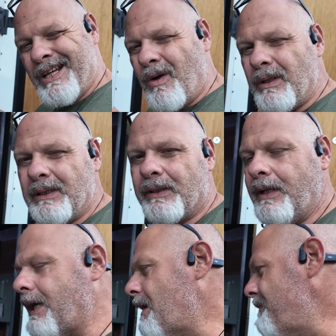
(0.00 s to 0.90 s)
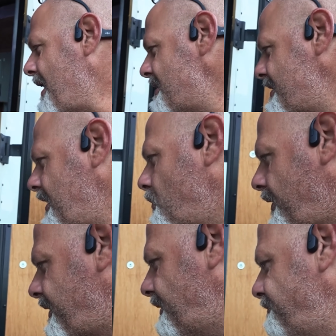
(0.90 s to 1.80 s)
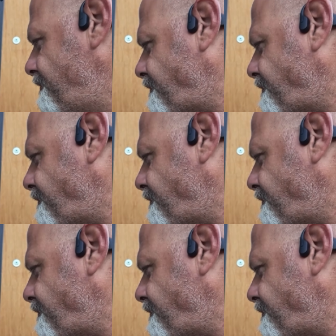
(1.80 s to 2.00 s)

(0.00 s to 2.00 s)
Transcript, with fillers: is the only little hiccup that I've seen with it.